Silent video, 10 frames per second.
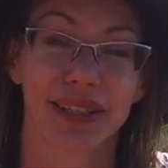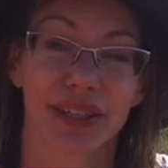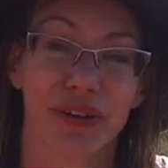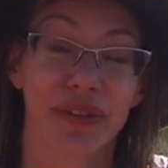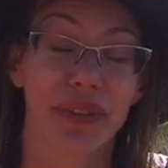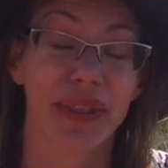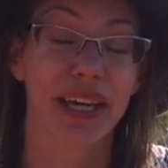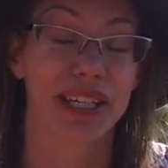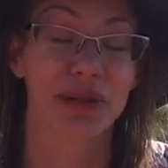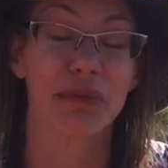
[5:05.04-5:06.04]
you know,
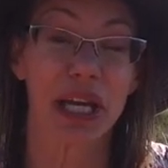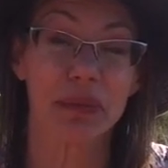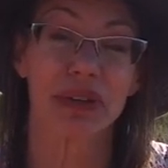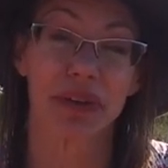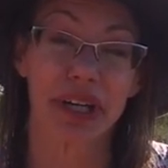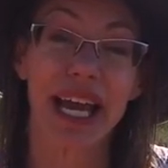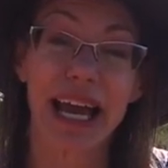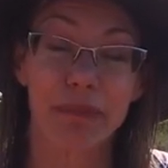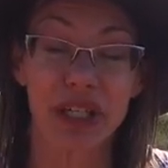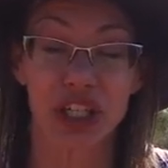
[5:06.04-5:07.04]
that didn't make me very
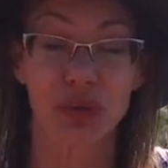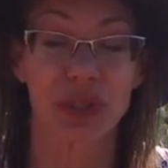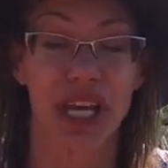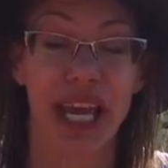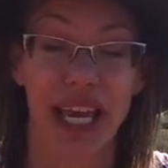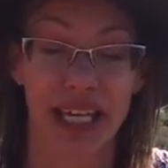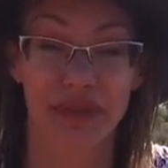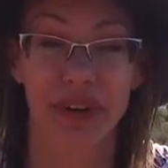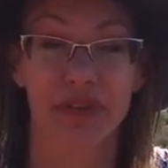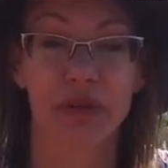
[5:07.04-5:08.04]
happy. She was ahead
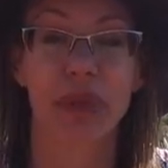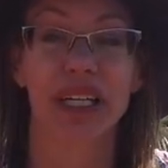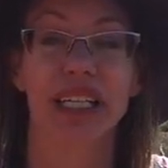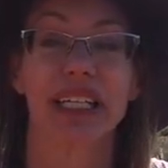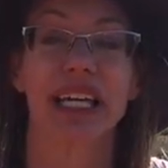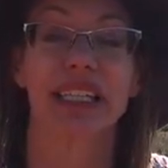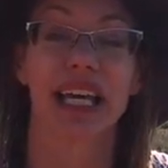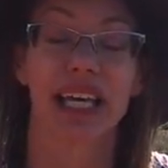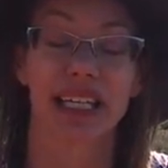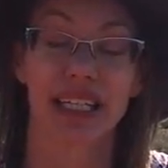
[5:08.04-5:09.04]
of everybody, and
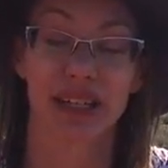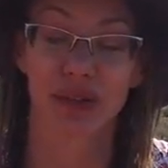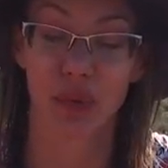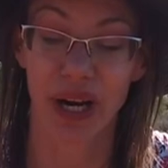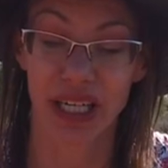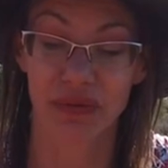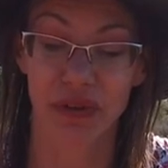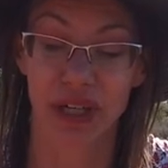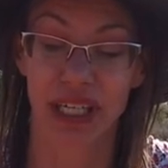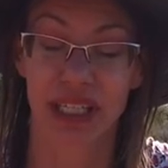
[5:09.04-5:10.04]
then waited
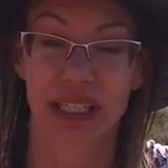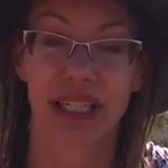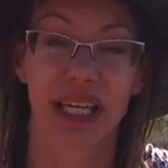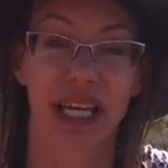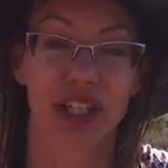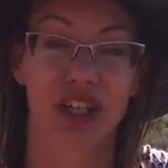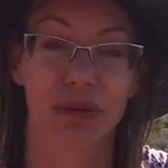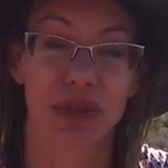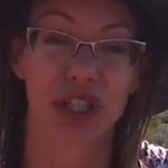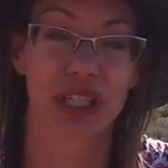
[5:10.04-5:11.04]
for kids to catch
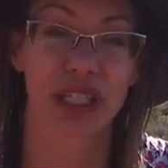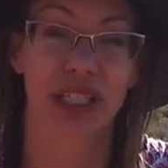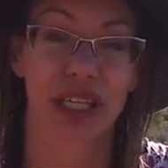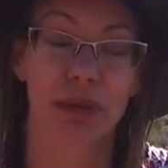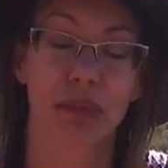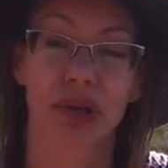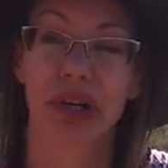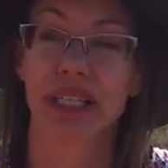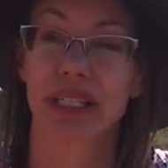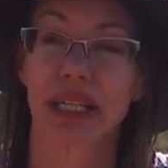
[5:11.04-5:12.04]
up. She didn't keep
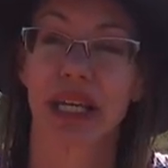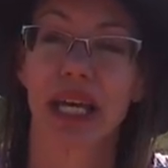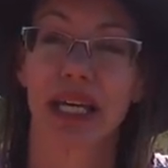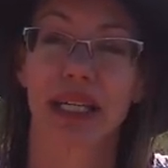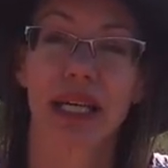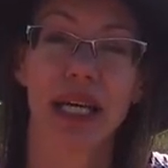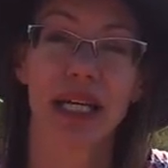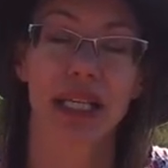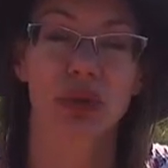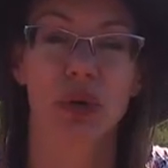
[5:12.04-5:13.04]
progressing. And
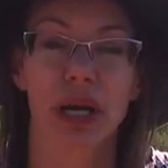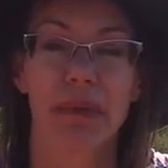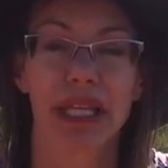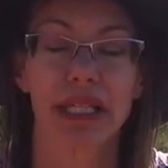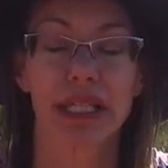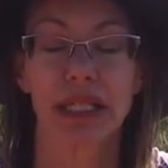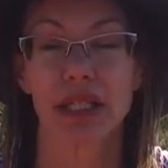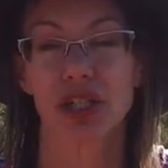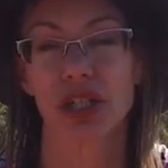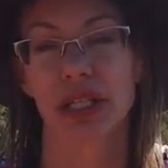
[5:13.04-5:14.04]
that's when I made the
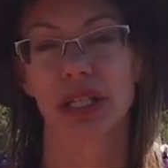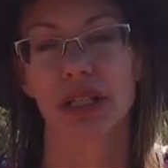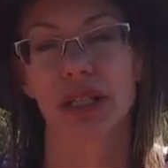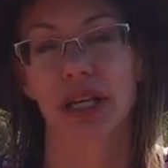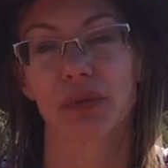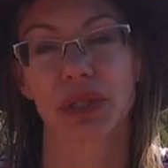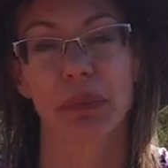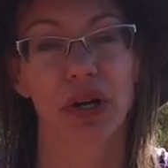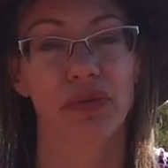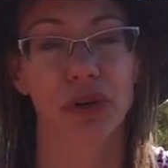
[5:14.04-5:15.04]
decision that it was
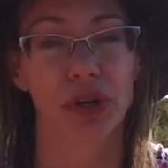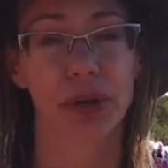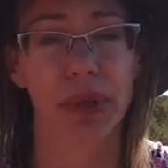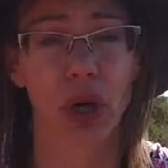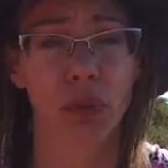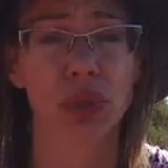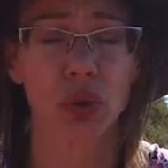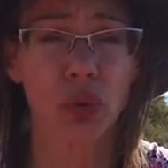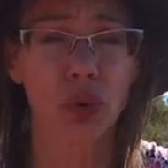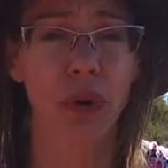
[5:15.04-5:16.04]
better for her to be
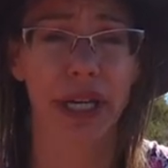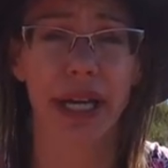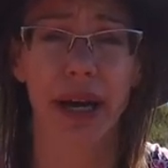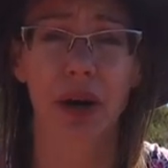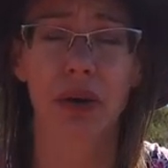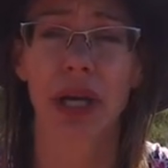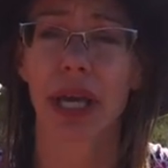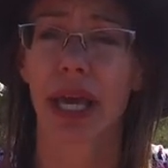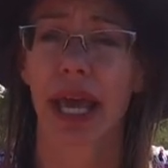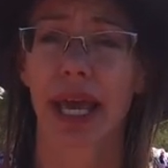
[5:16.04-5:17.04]
homeschooled right now.
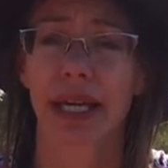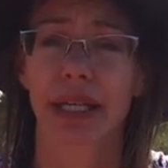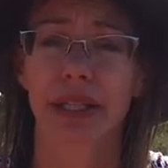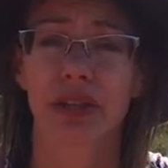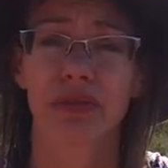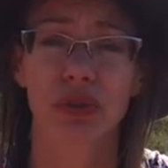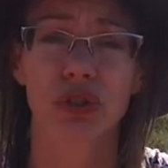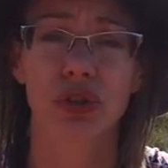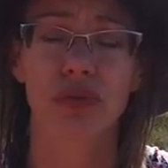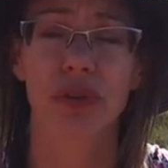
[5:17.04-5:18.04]
And in the
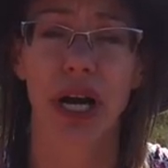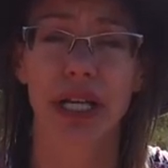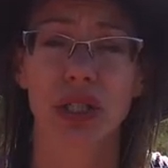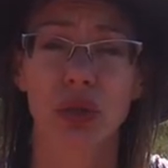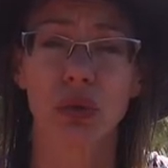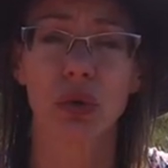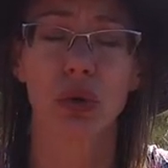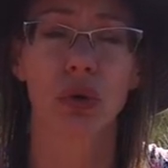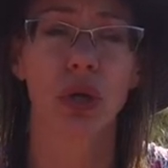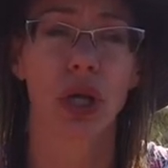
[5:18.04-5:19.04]
future for high
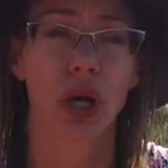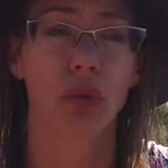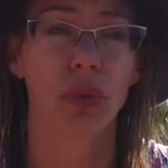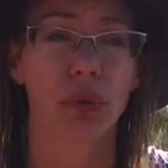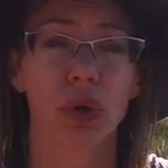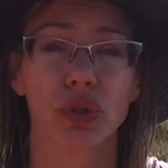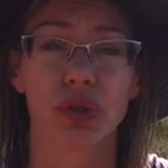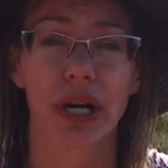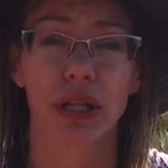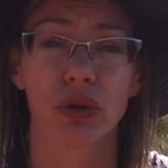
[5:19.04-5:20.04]
school, we will
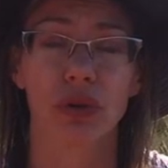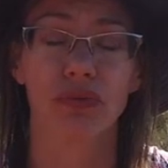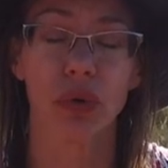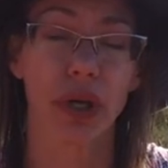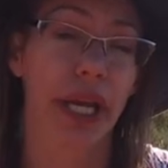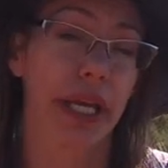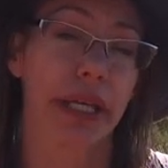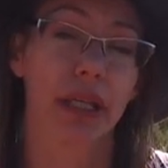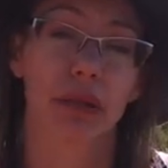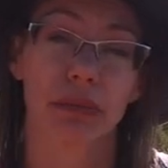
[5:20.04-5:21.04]
try to look for
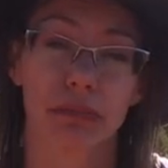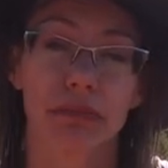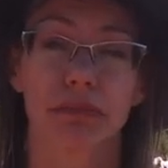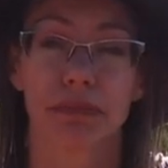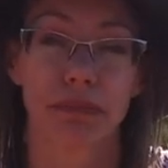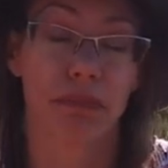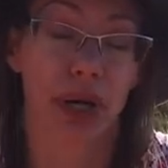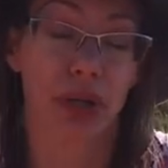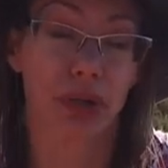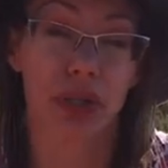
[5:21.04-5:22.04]
a
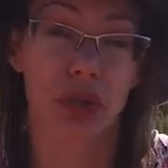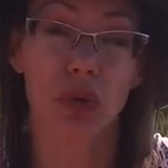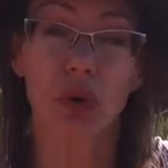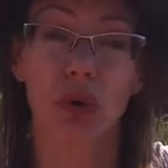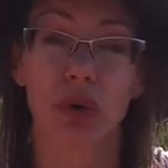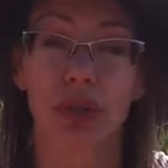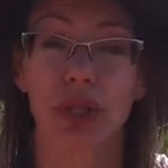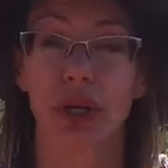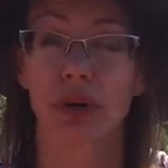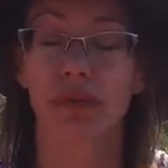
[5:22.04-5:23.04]
better school.
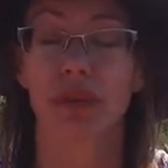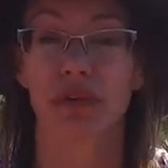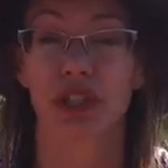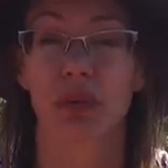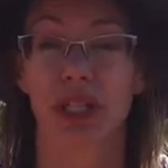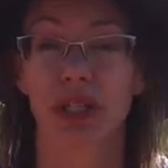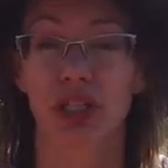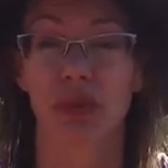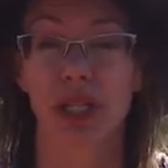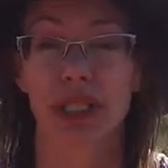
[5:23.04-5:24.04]
You know, if she
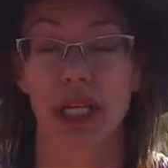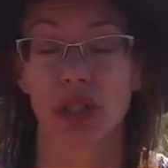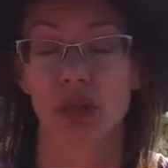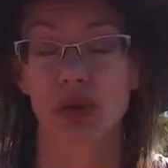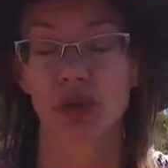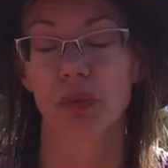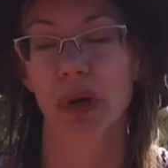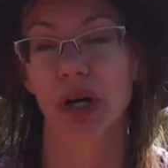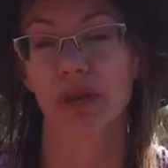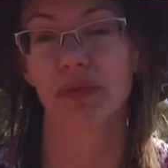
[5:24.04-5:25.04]
wants that social
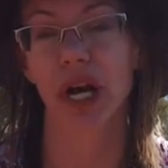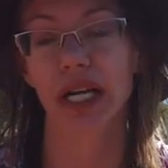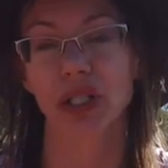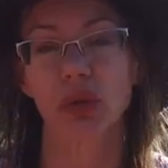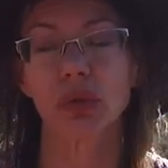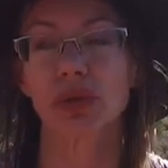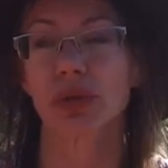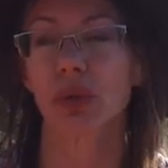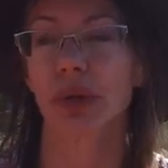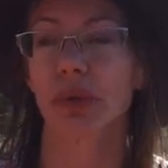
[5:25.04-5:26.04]
part for high school.
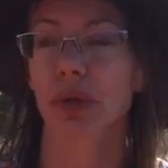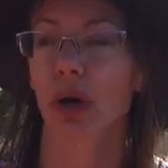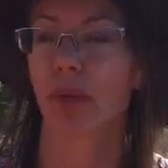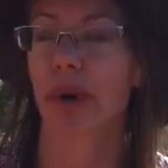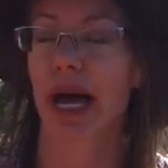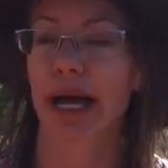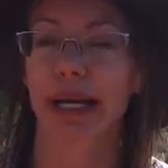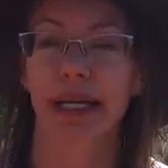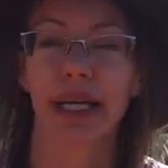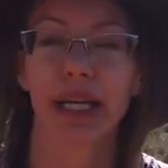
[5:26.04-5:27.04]
So we will go back
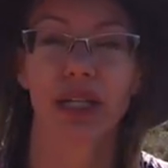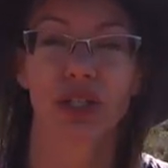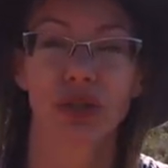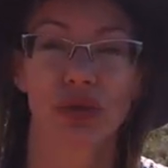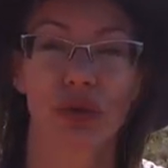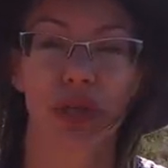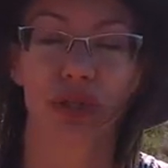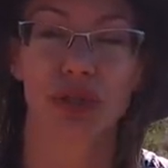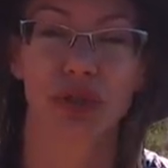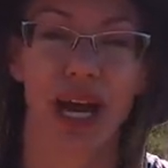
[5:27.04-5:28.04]
to
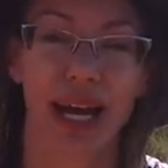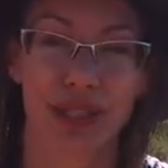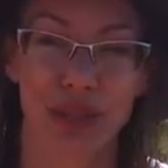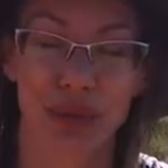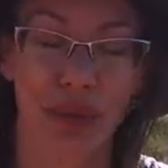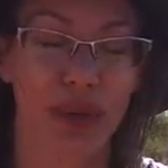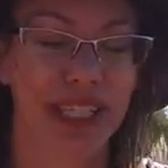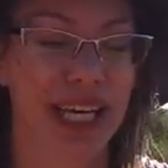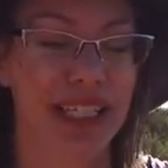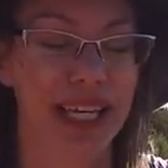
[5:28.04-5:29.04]
high school
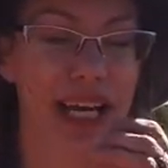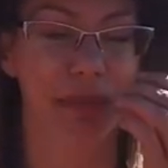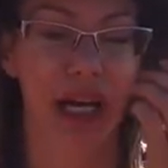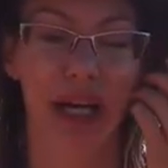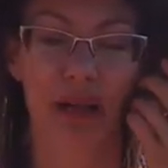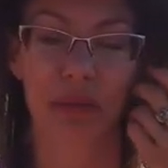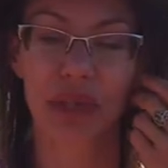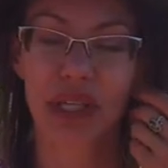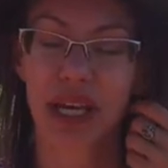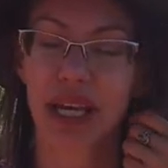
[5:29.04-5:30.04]
when that time
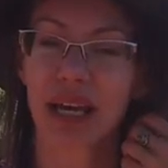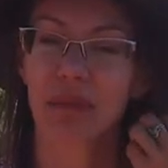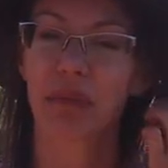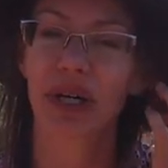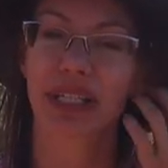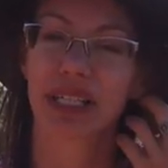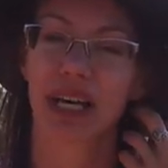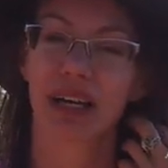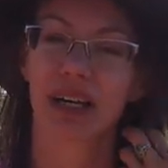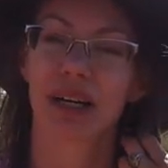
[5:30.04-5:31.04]
comes.
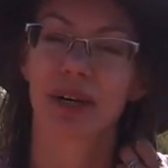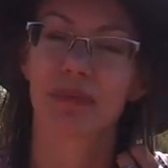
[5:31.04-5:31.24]
But